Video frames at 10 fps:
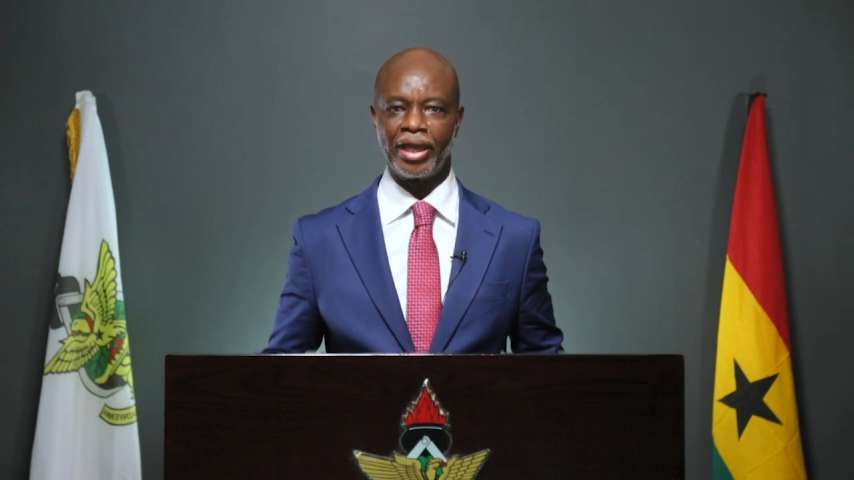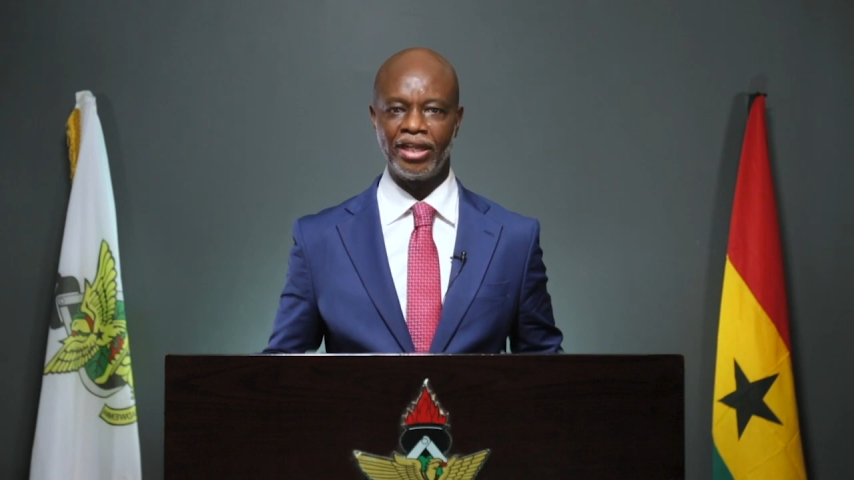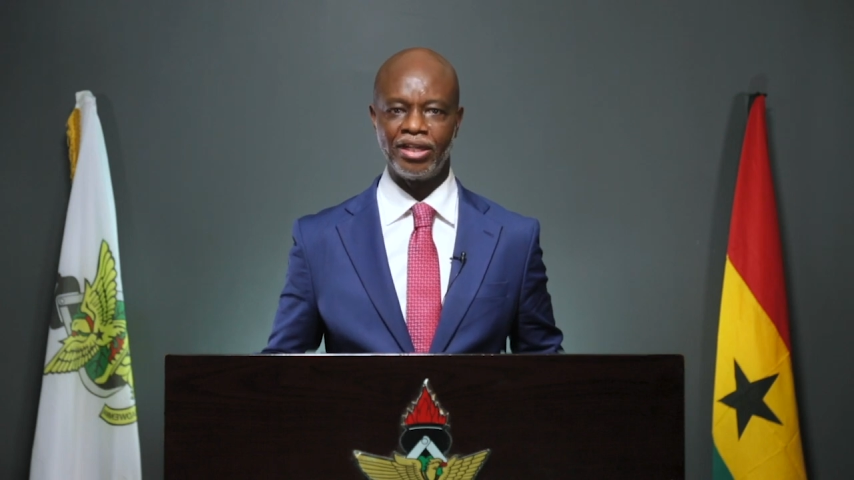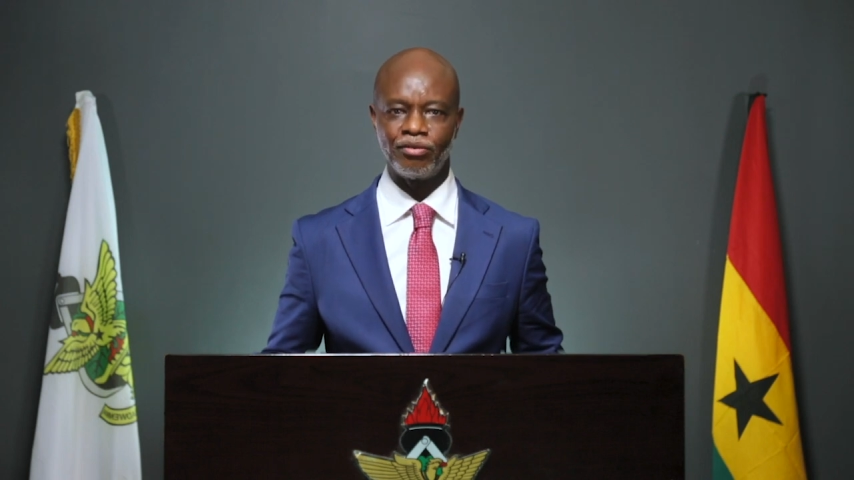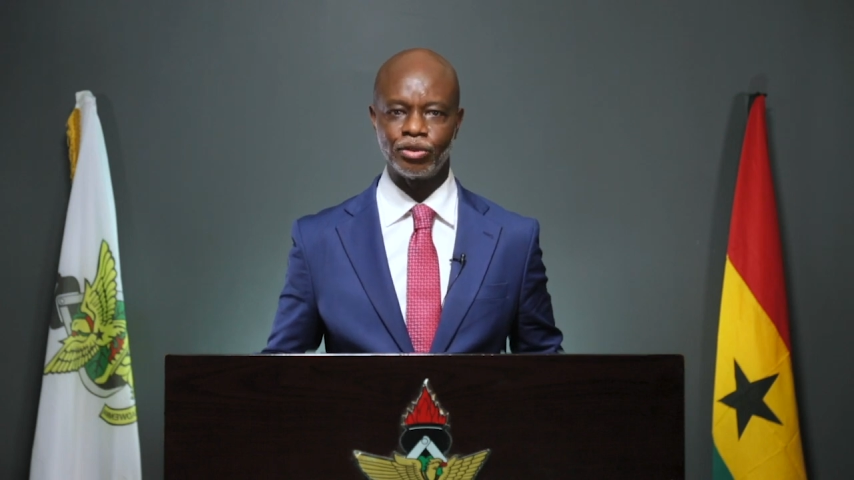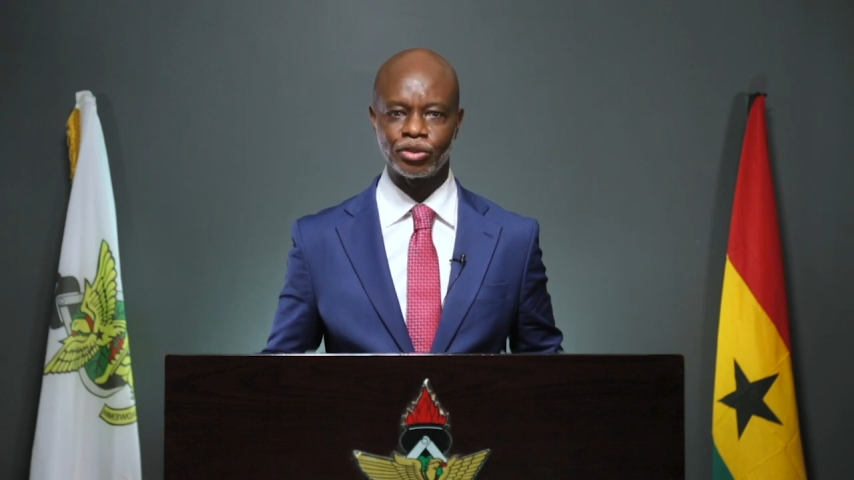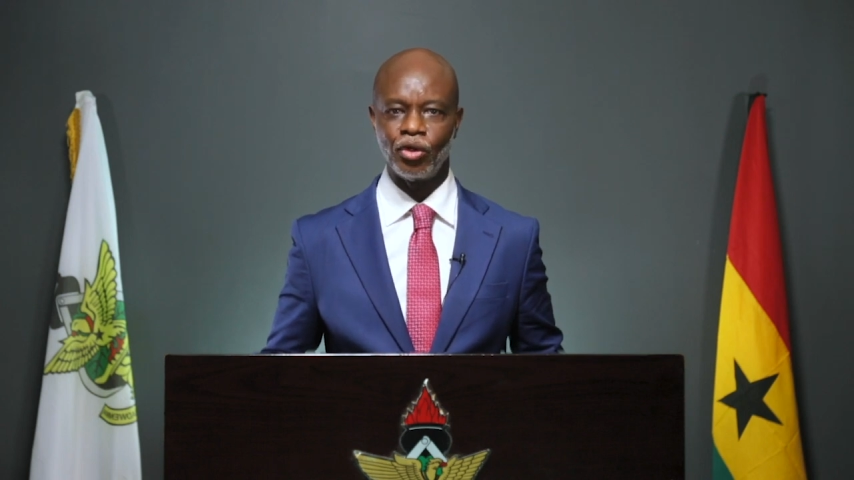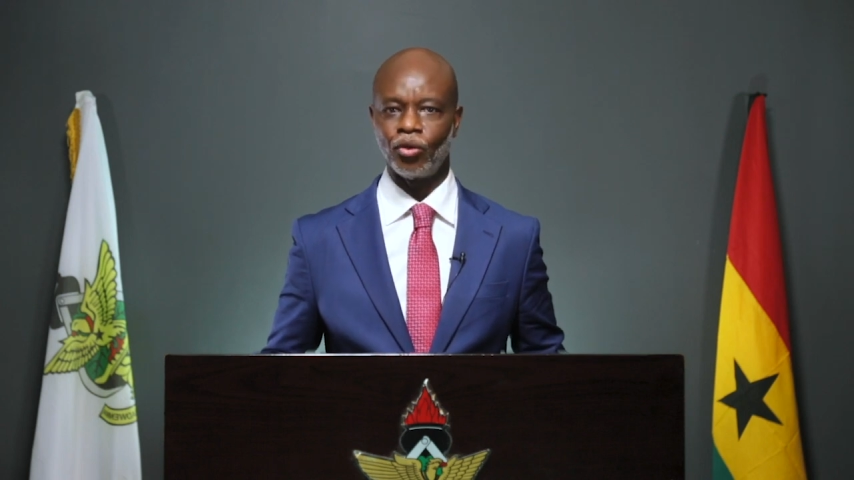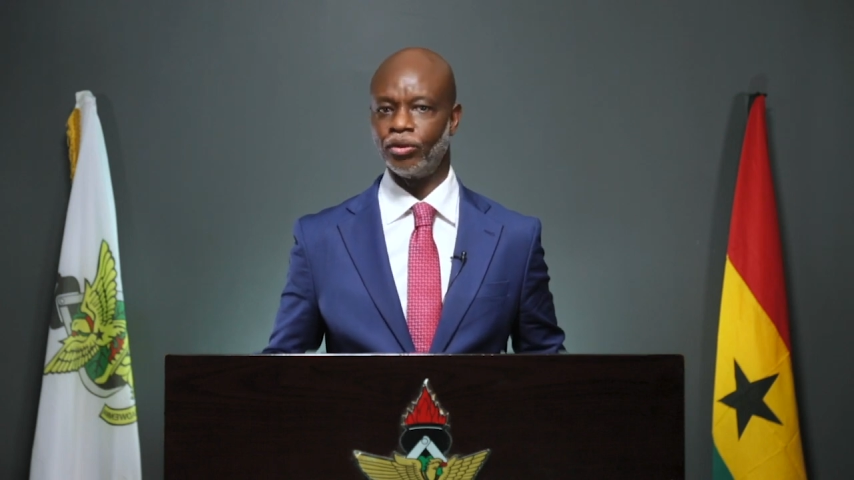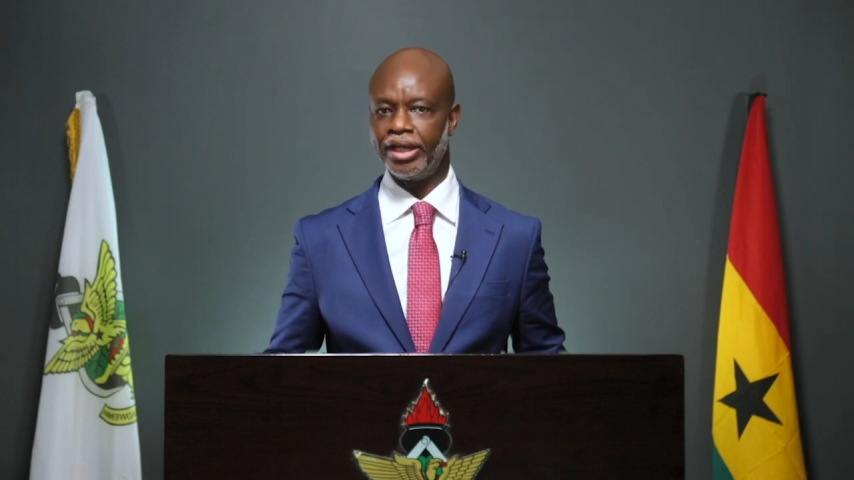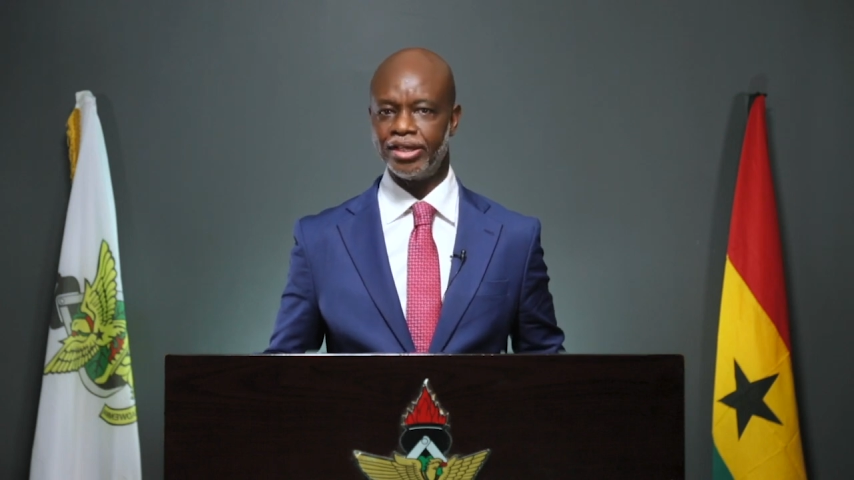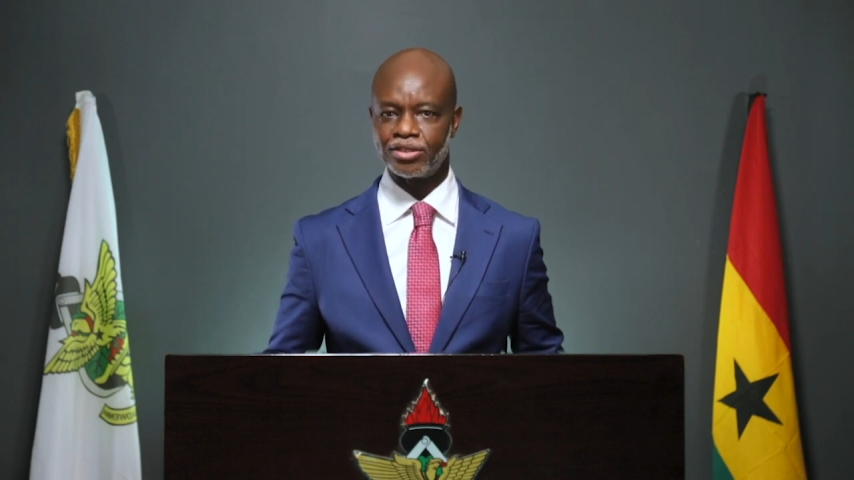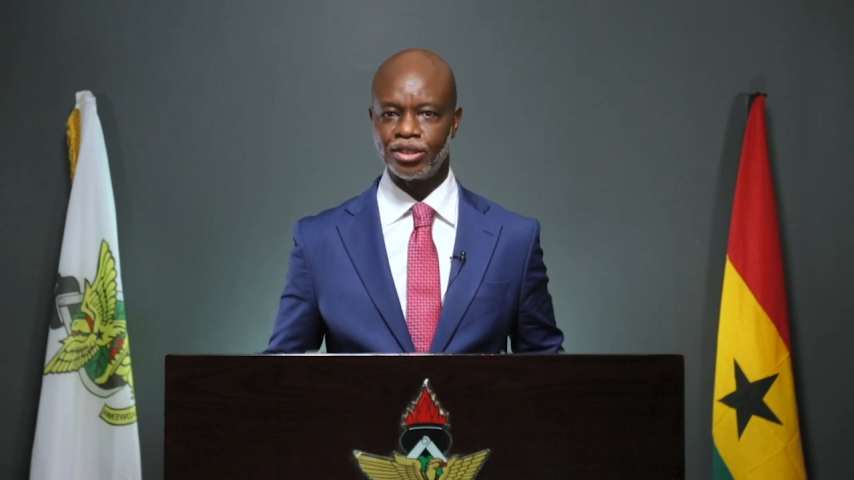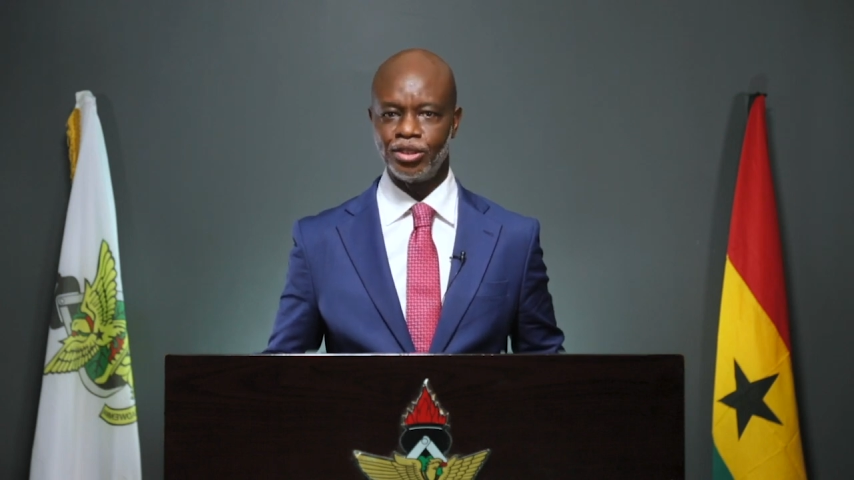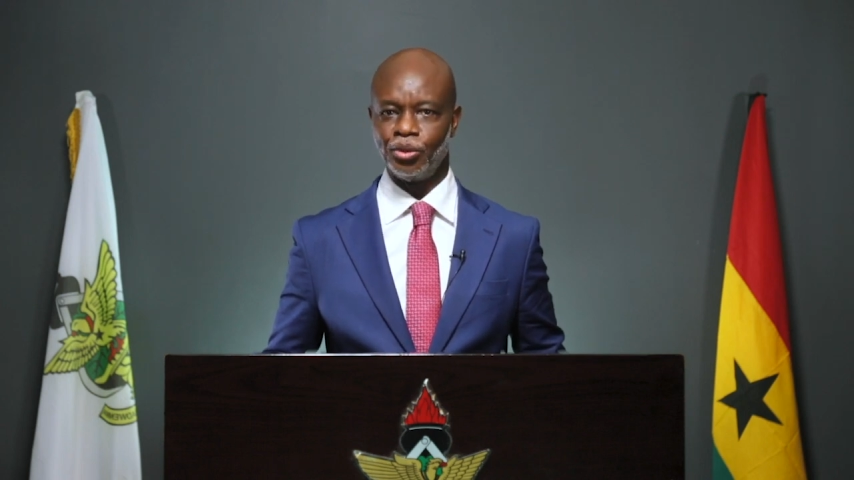for A levels
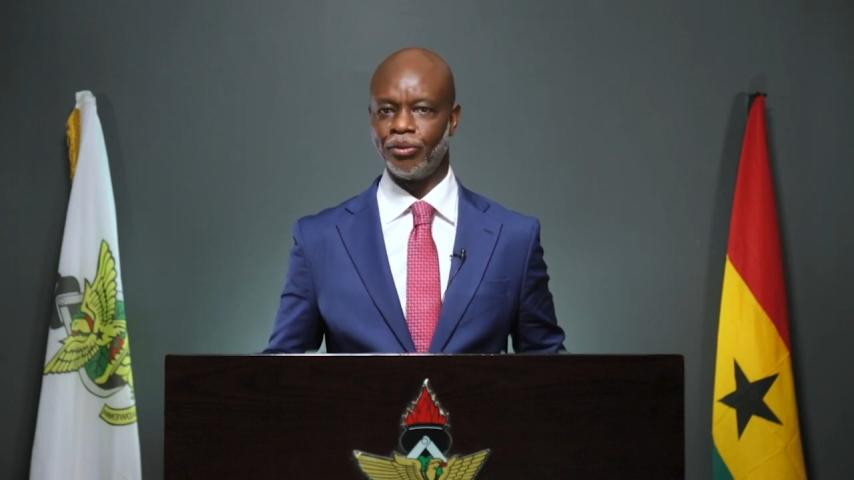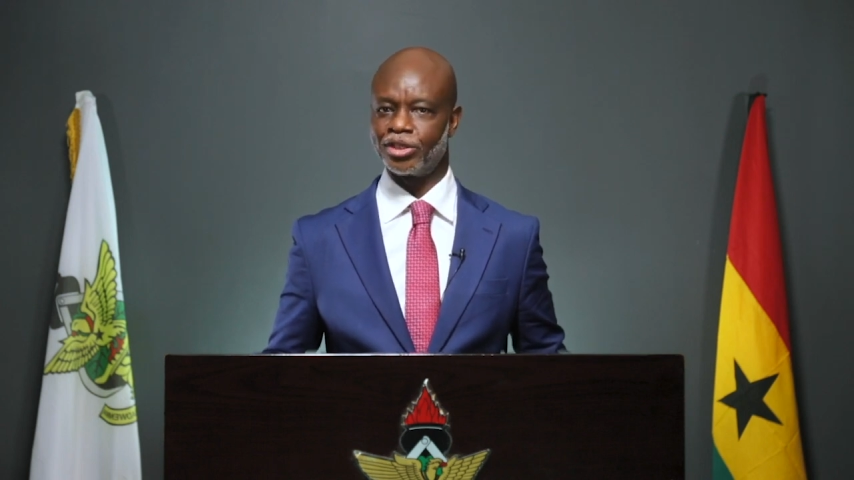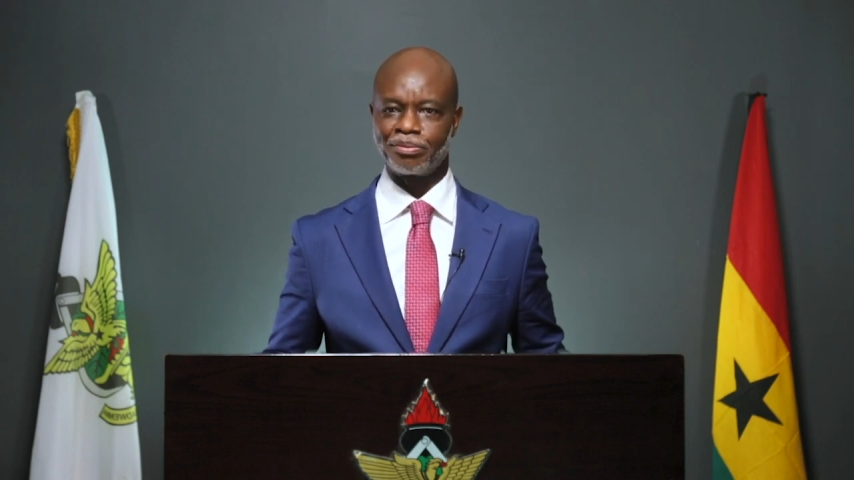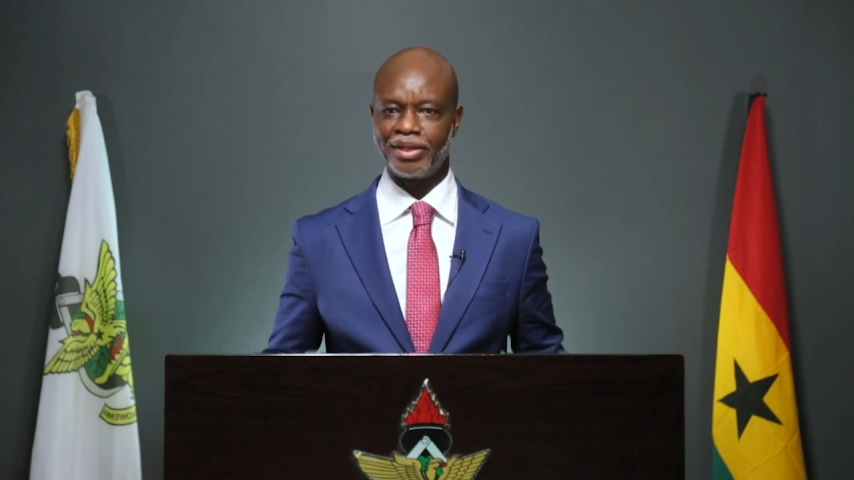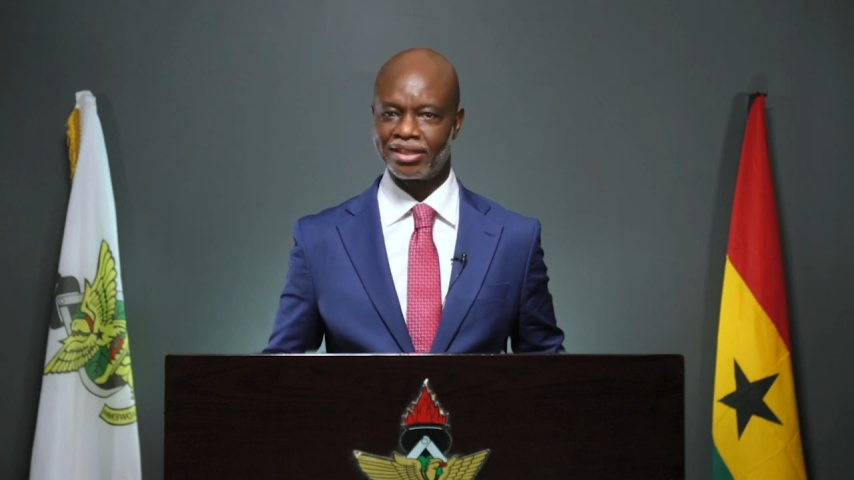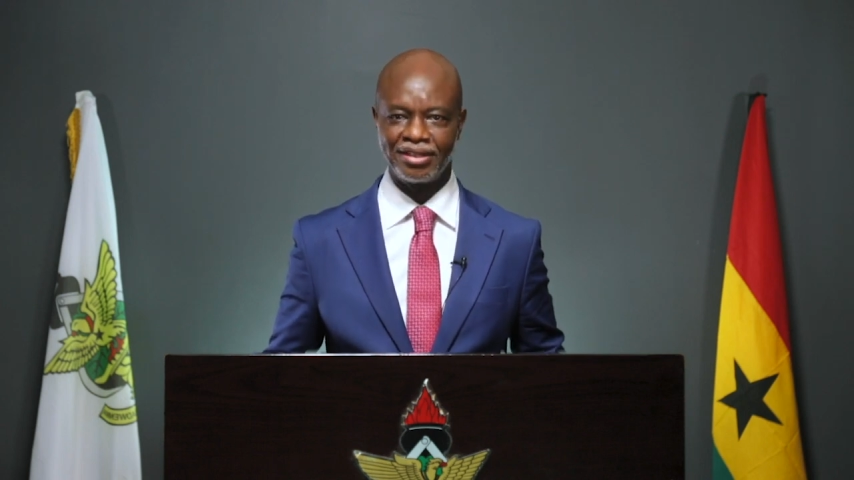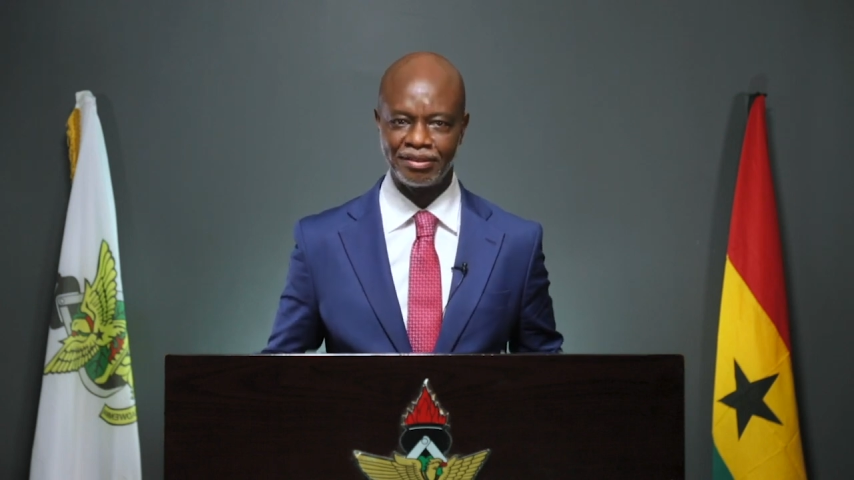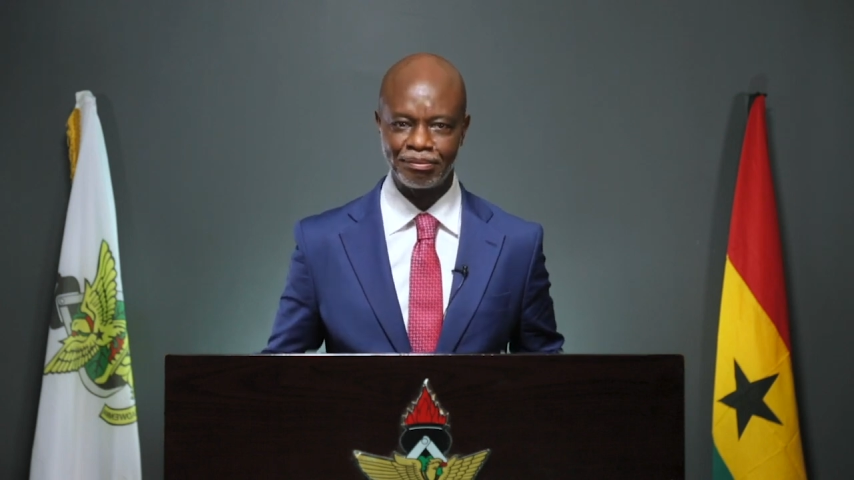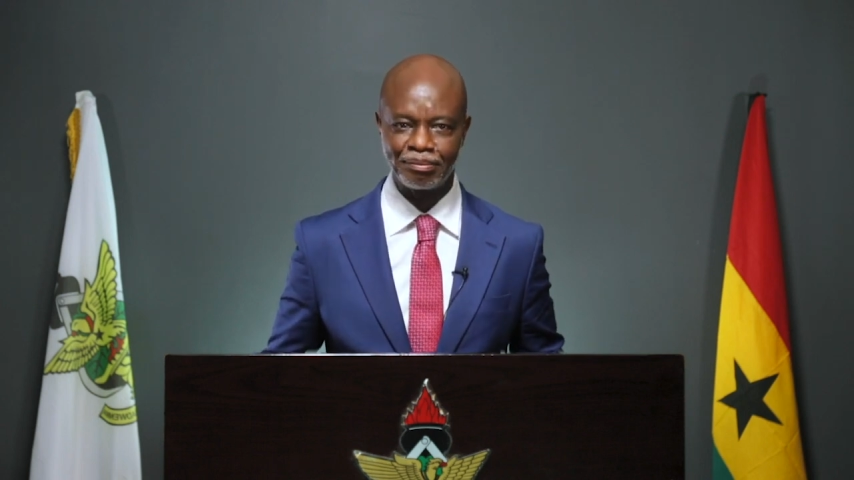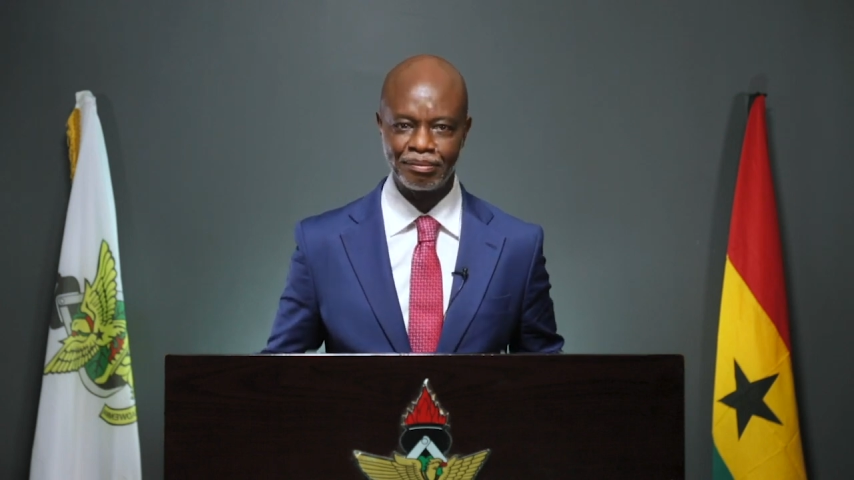unless you were a smart kid.